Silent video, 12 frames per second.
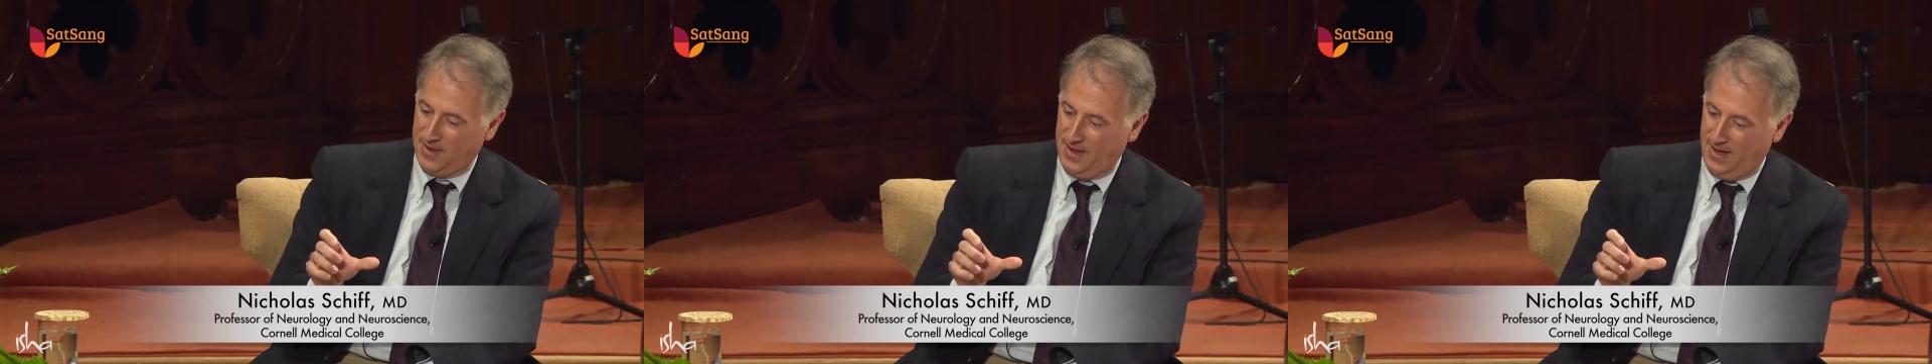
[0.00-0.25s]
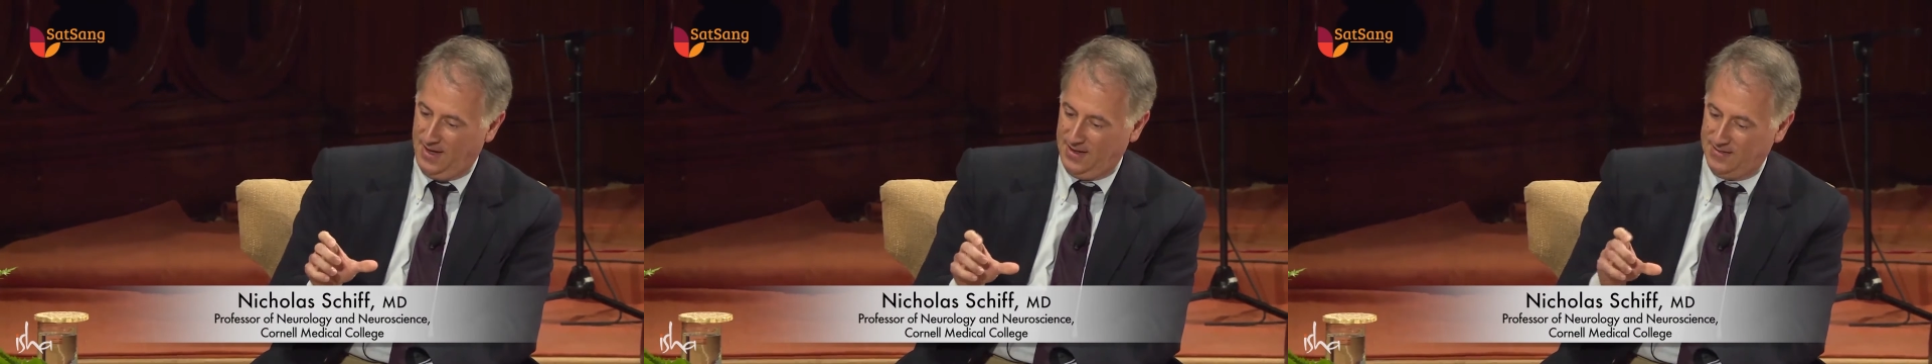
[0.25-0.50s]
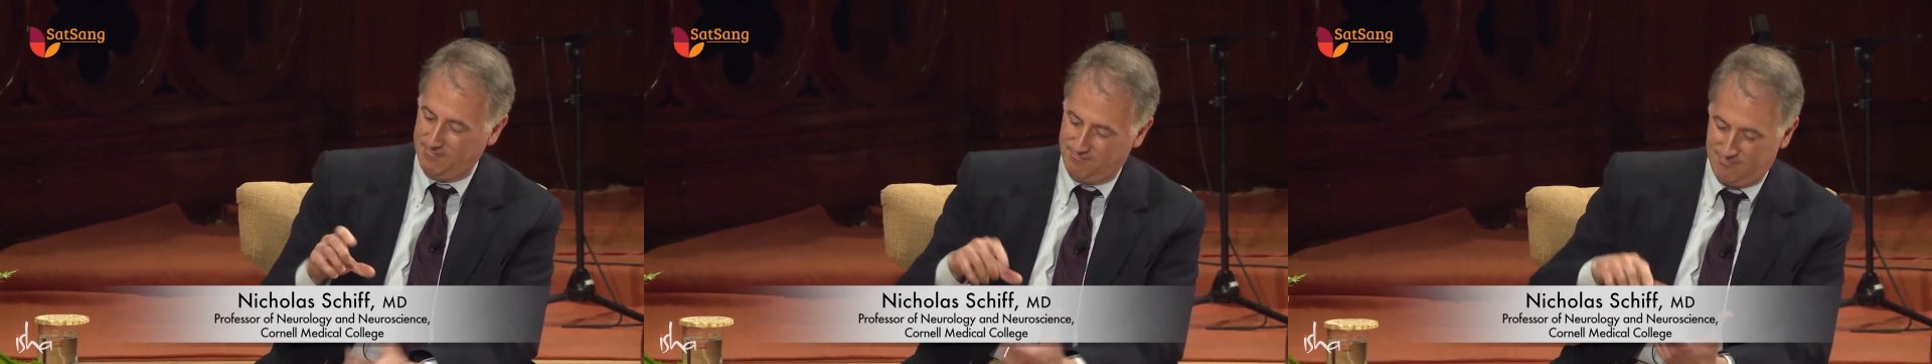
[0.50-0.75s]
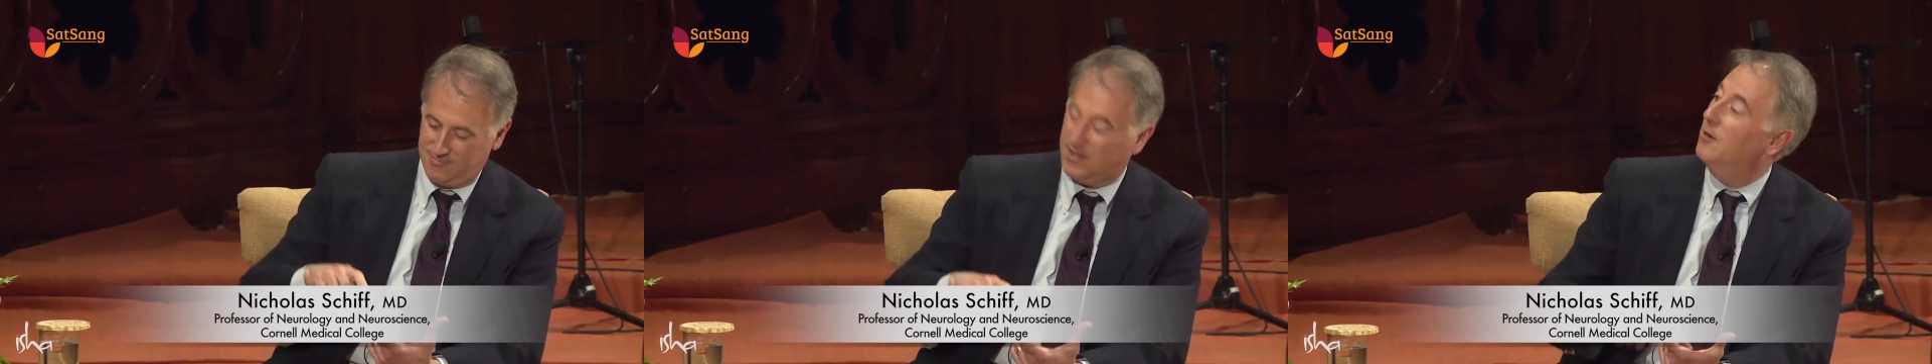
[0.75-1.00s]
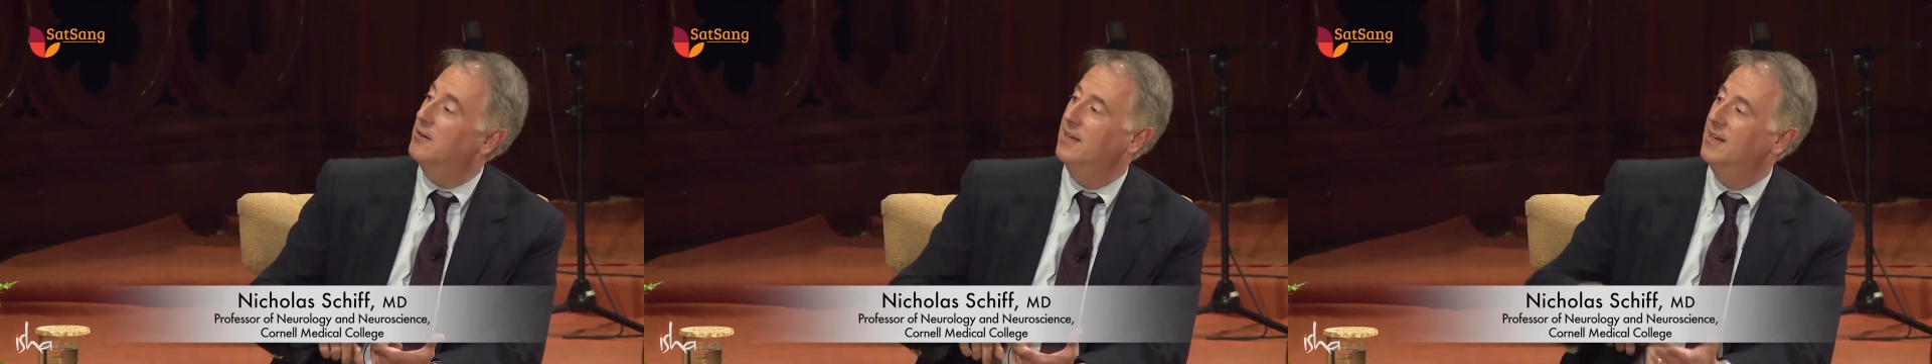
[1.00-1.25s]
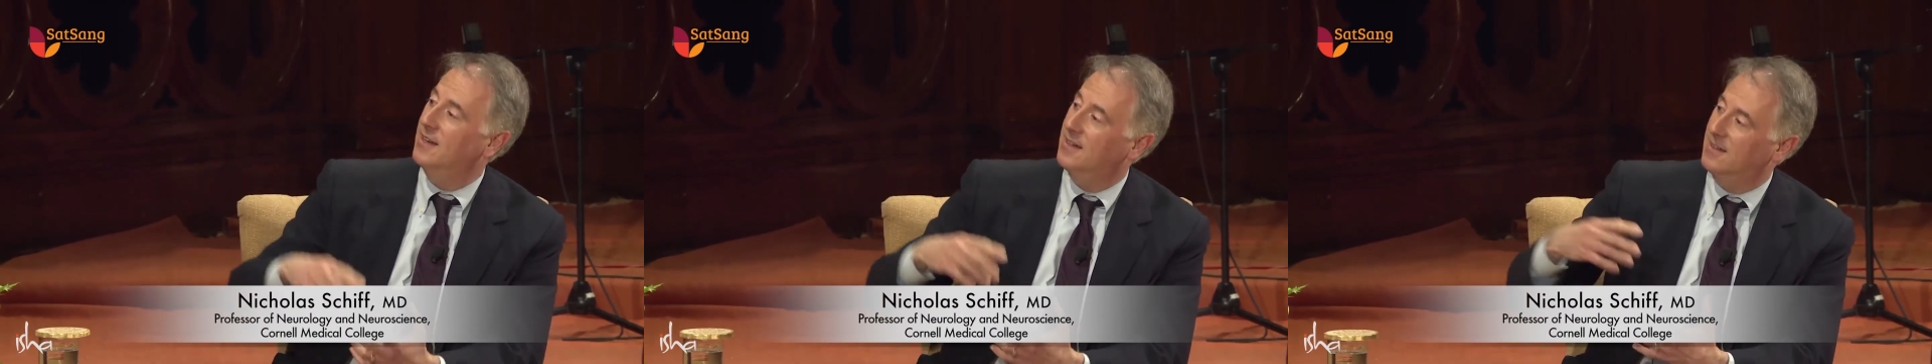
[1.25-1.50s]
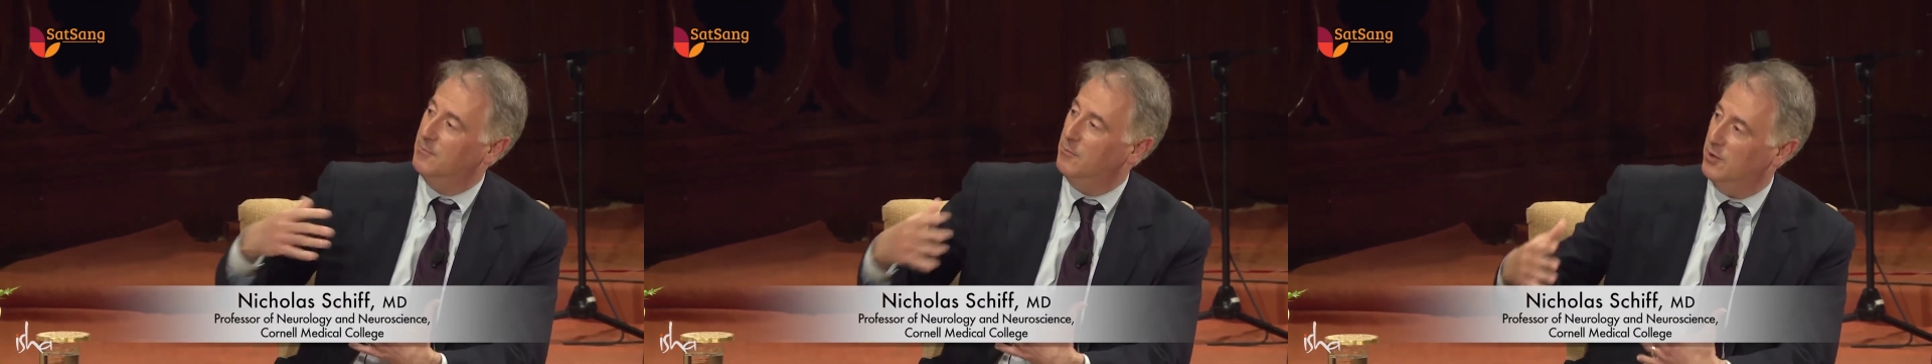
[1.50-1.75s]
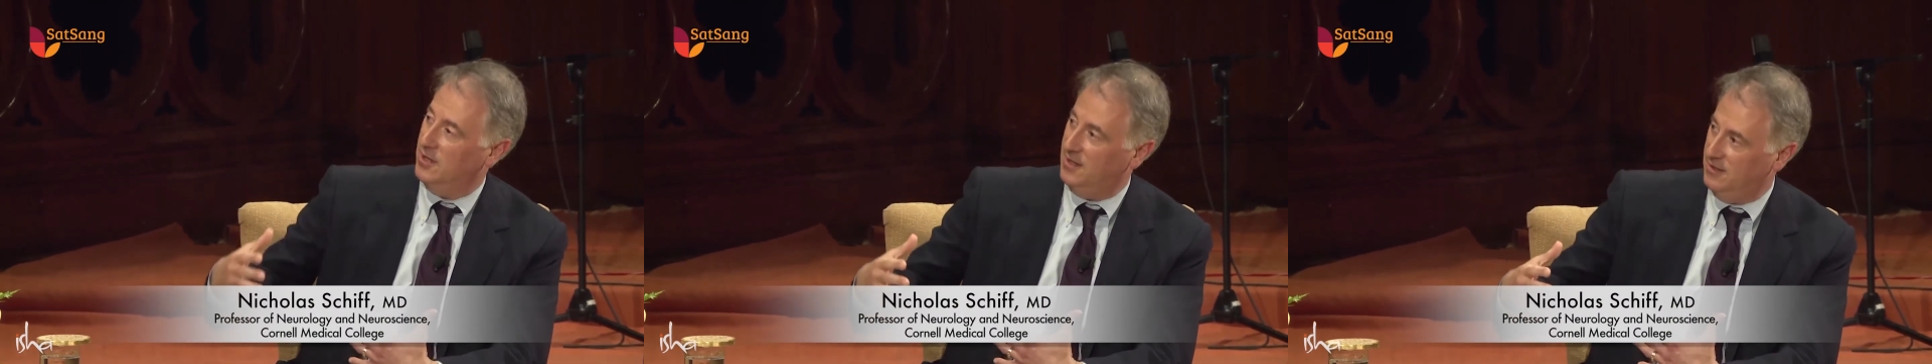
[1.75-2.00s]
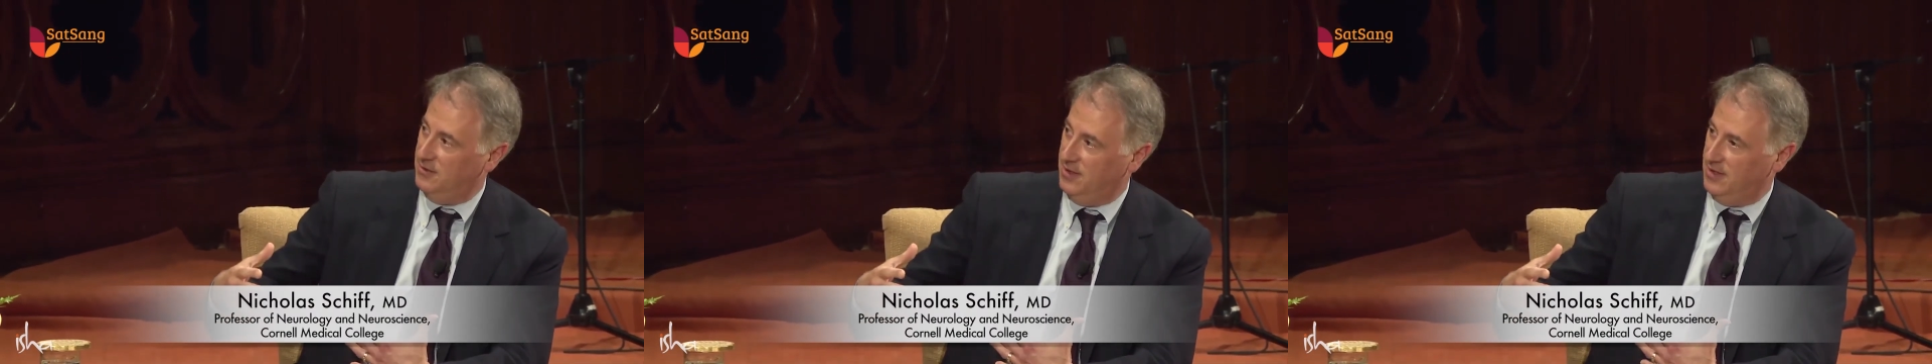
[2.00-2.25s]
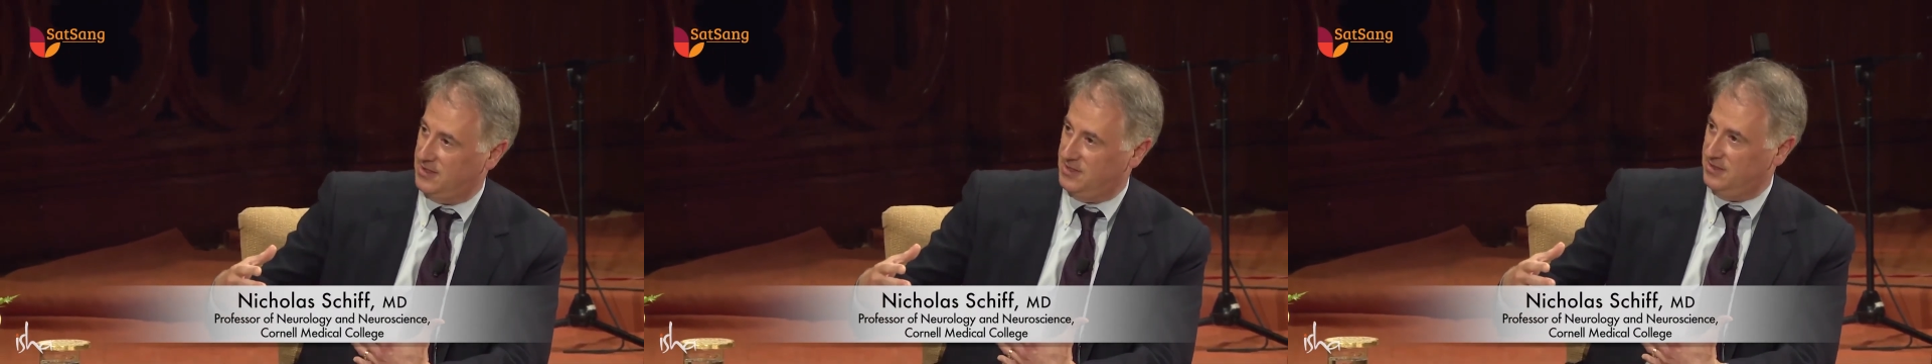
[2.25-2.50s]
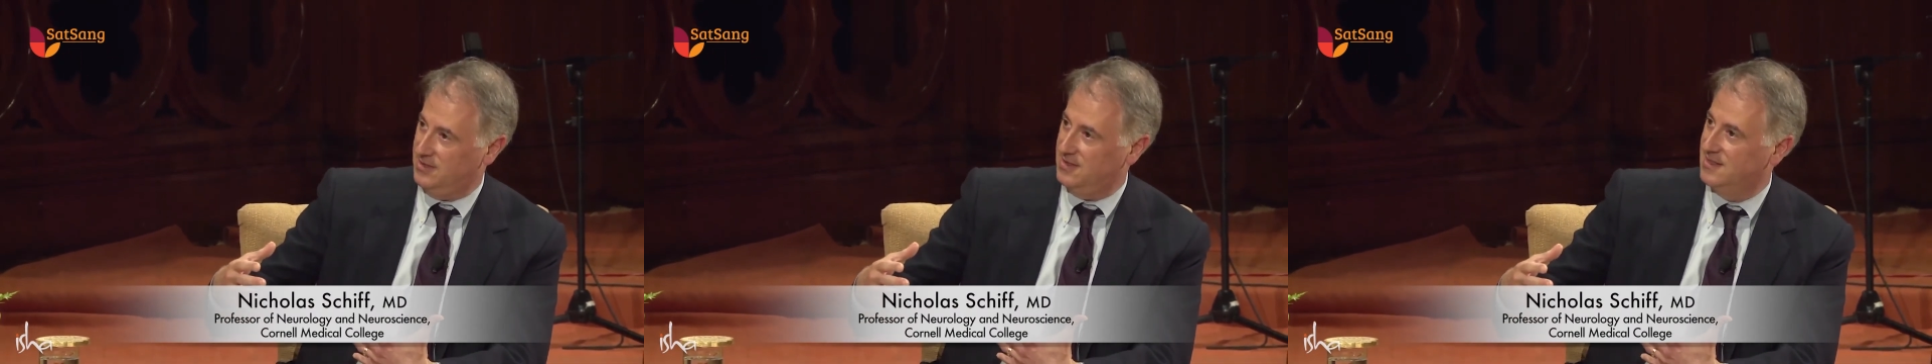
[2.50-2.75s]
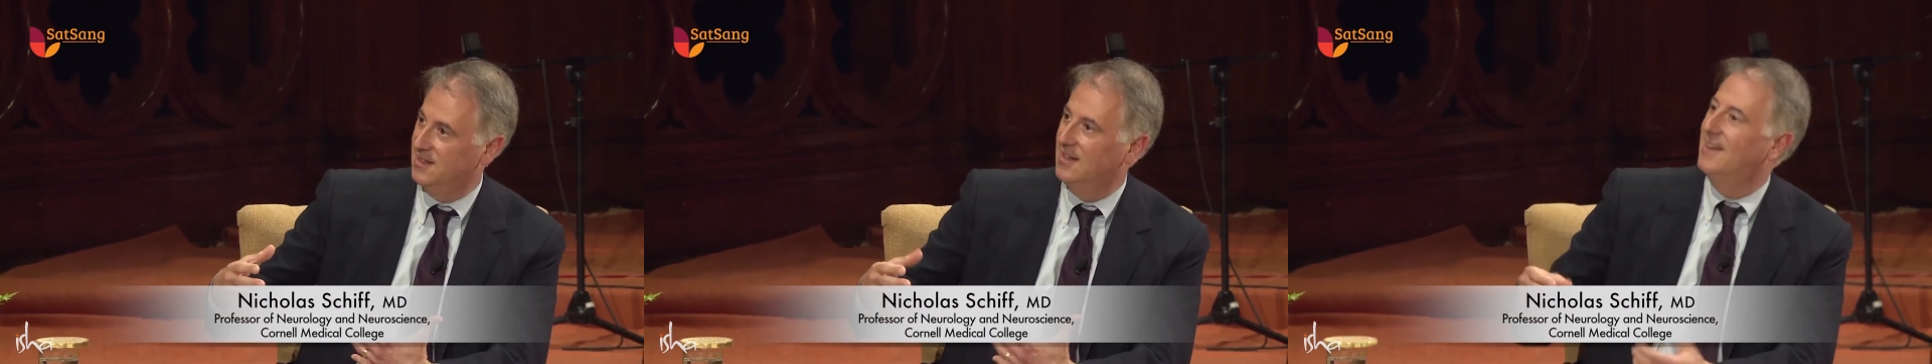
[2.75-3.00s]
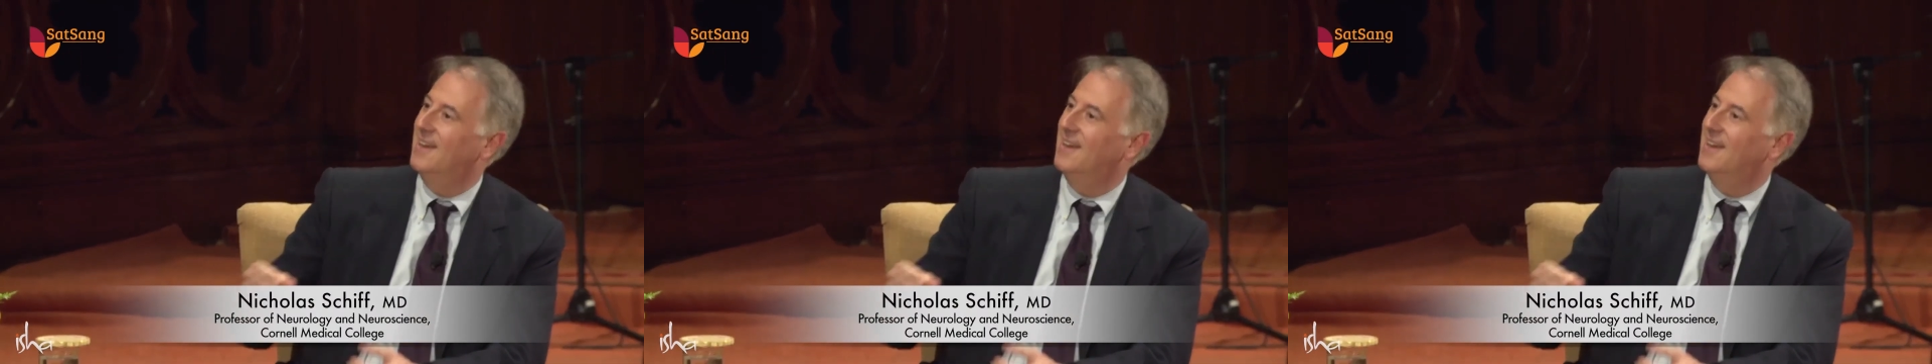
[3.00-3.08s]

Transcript: at cardiac and brain interactions,